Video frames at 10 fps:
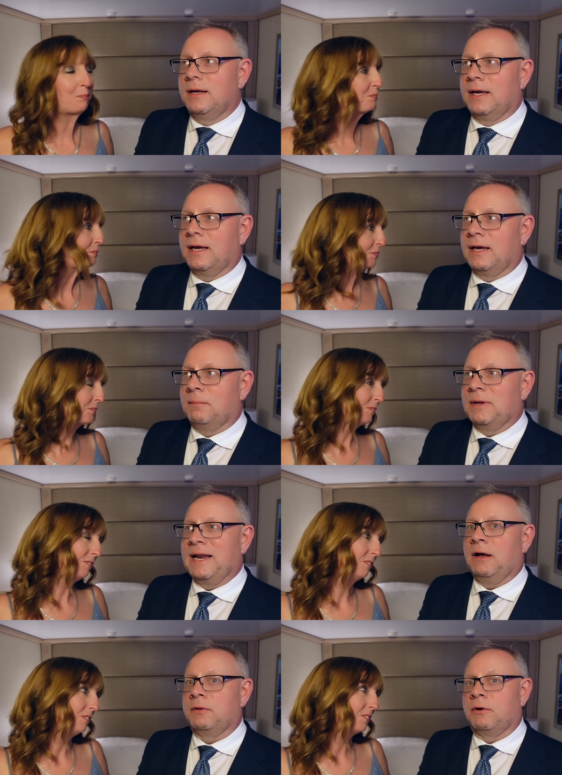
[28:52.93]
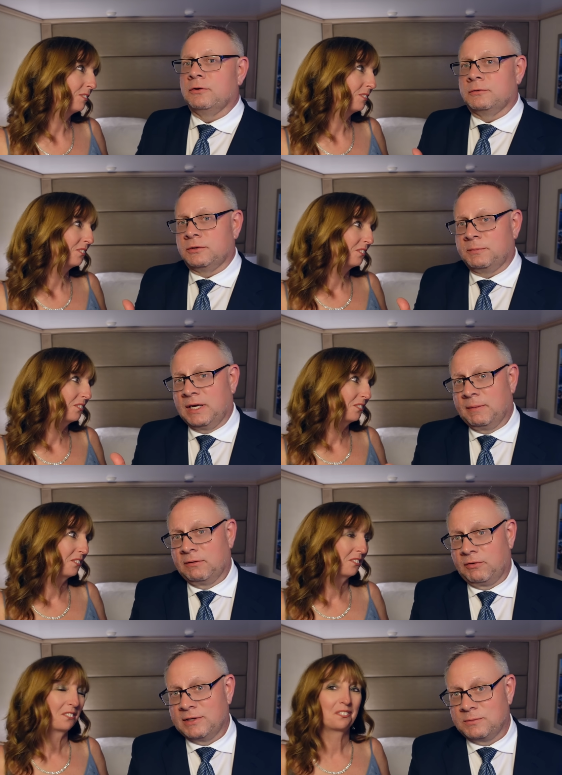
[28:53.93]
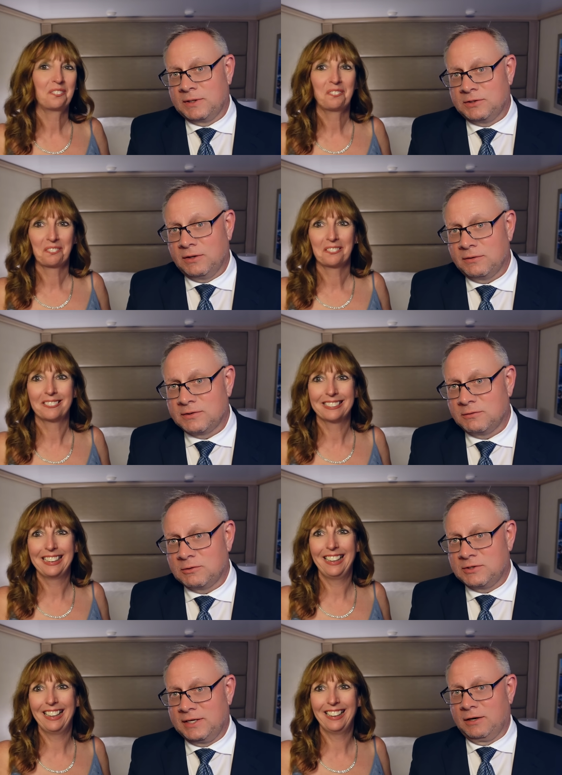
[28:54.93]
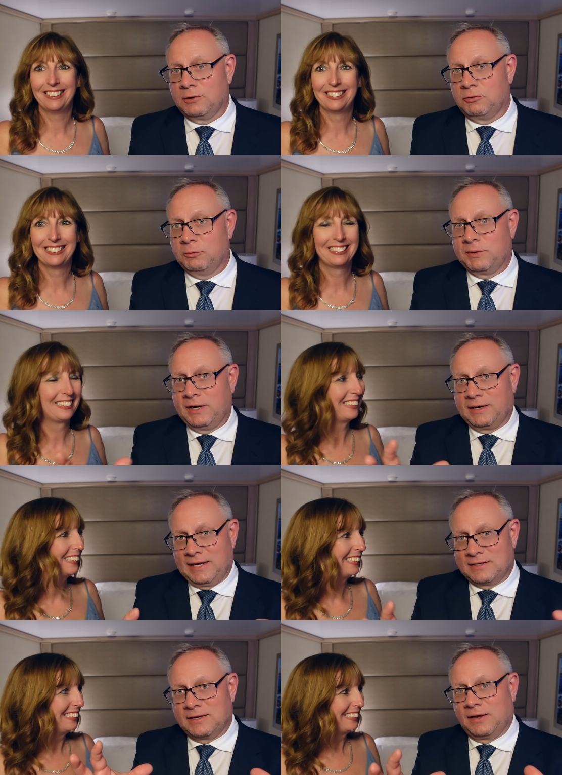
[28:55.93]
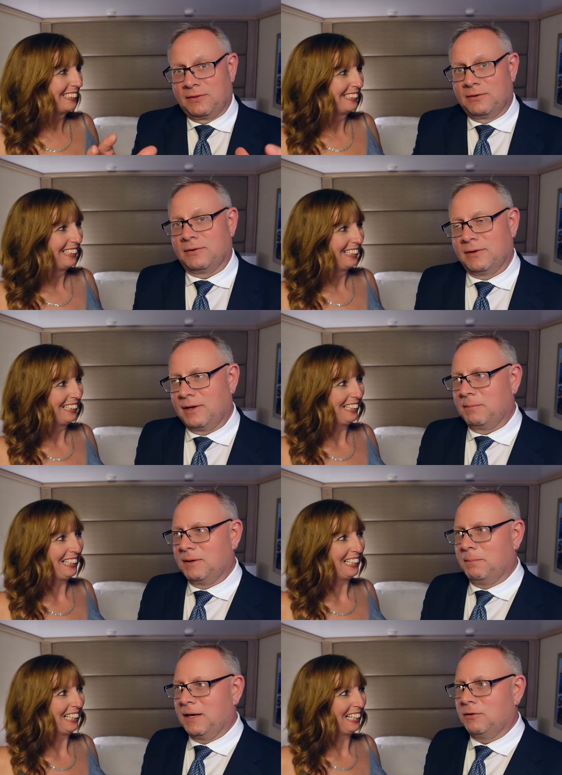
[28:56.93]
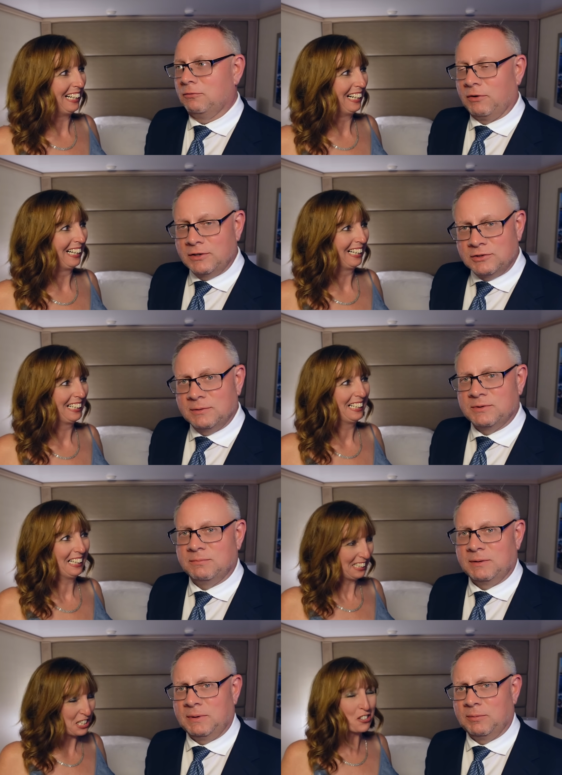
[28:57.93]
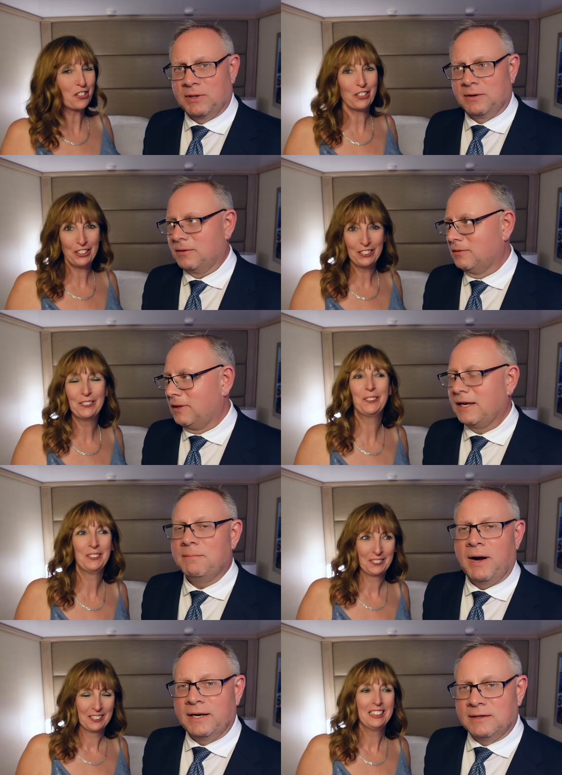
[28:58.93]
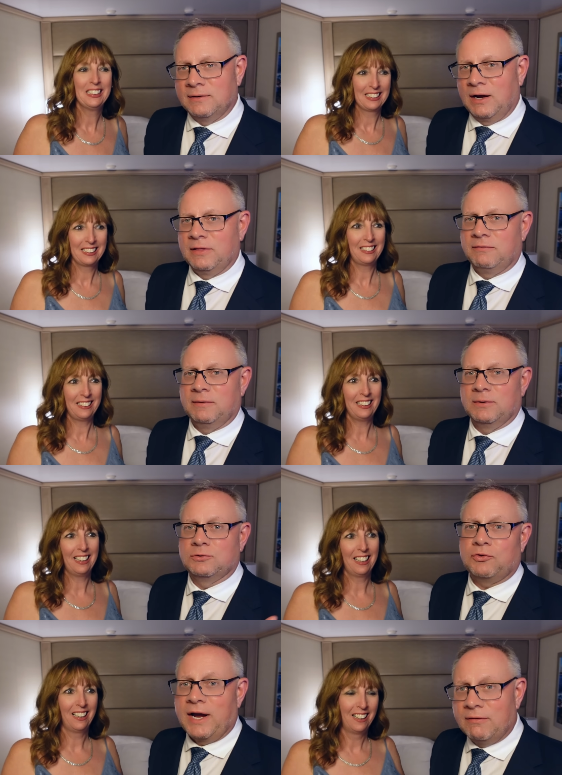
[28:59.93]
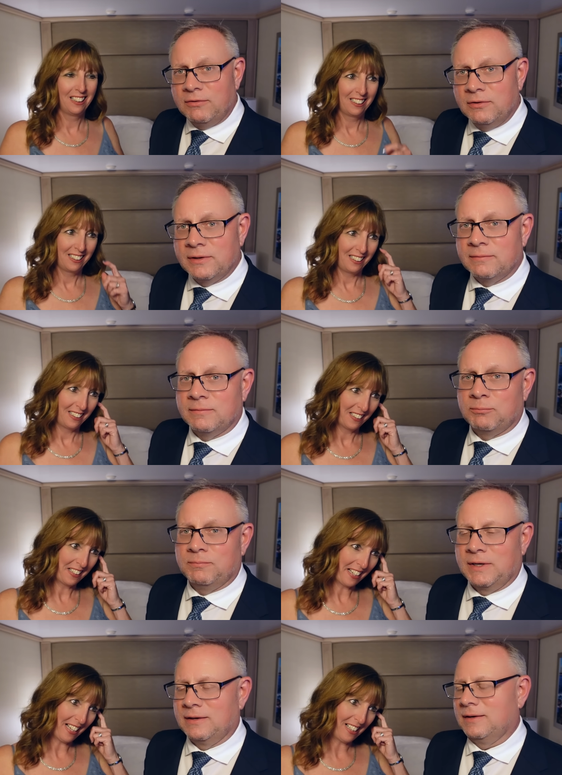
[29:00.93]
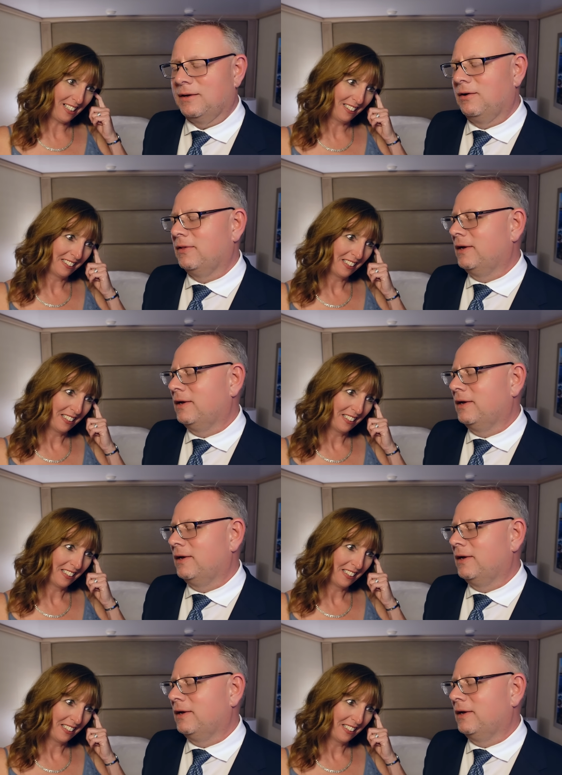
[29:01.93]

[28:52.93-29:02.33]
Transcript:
Speaker 1: And but now they're also becoming friends with each other. So we're yeah. seeing our group kind of get together and meet, make new friendships, meet it's people true. that are like-minded of how they feel yeah. about travel and, and, yeah. and all